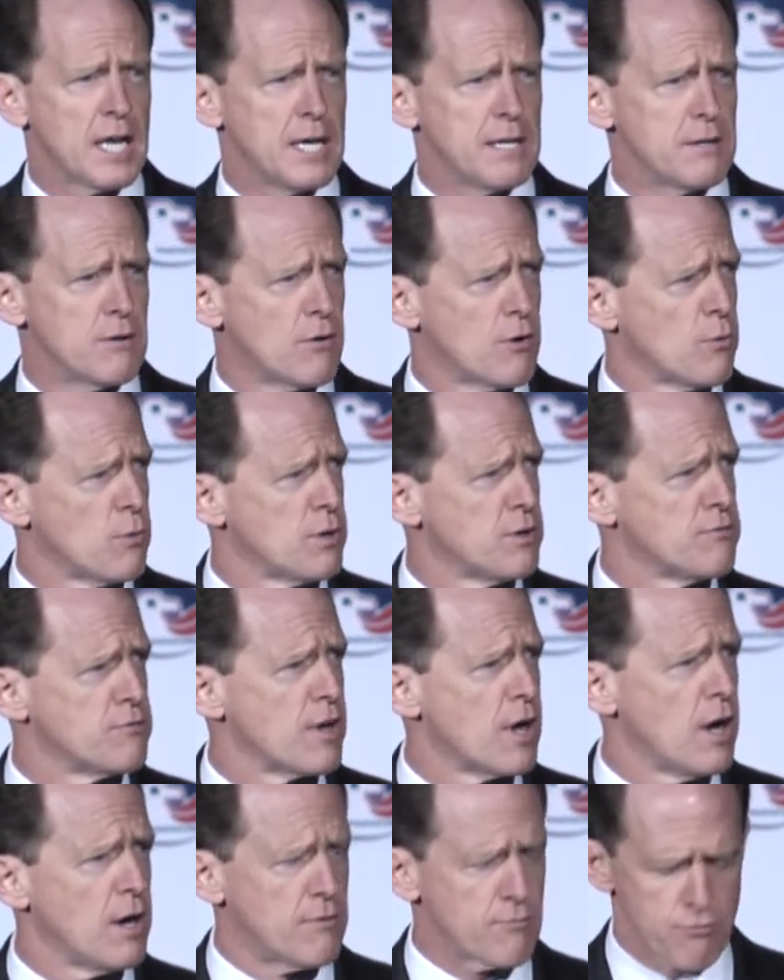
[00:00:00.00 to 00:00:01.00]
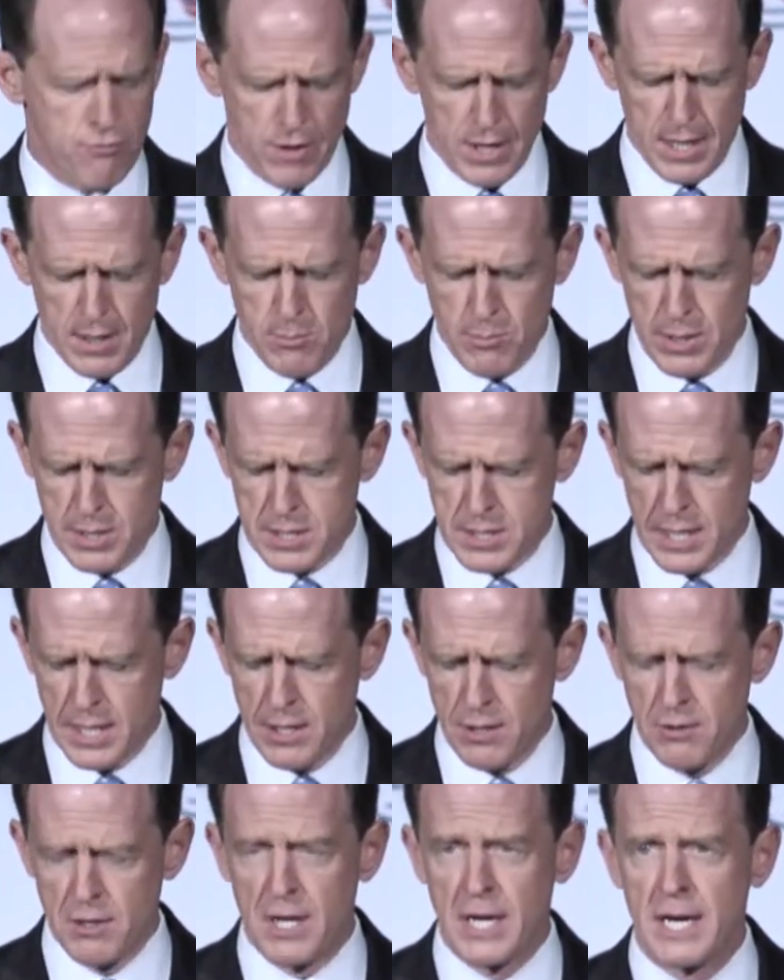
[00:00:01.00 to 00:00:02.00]
I don't know where you've gone, Fred, but I
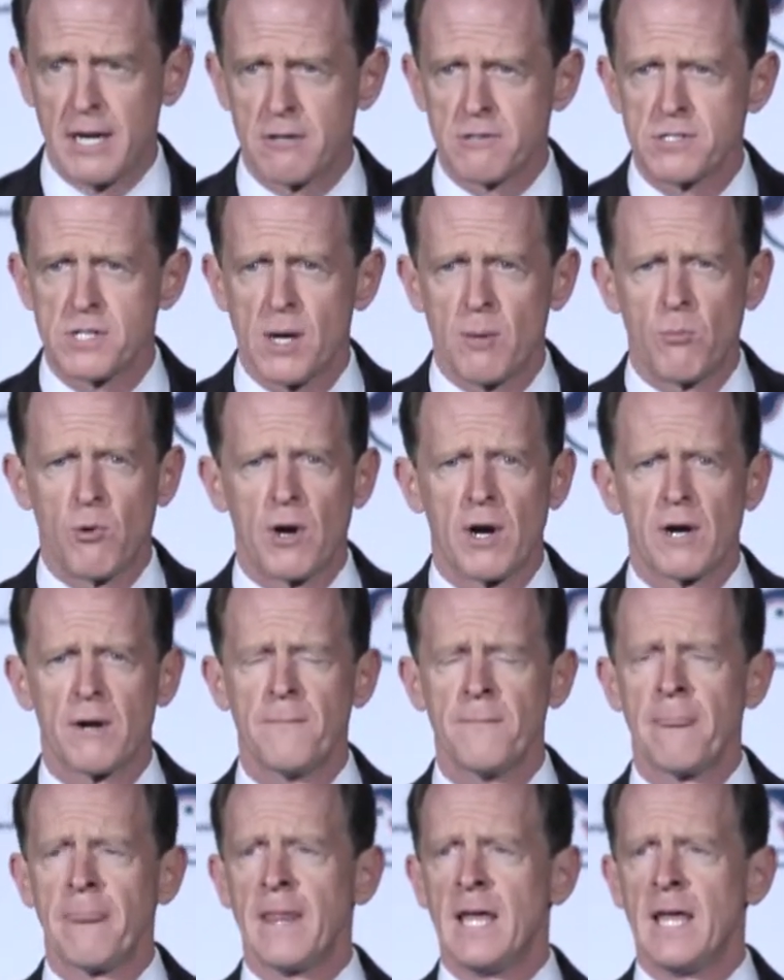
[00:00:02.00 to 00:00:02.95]
know you're here somewhere.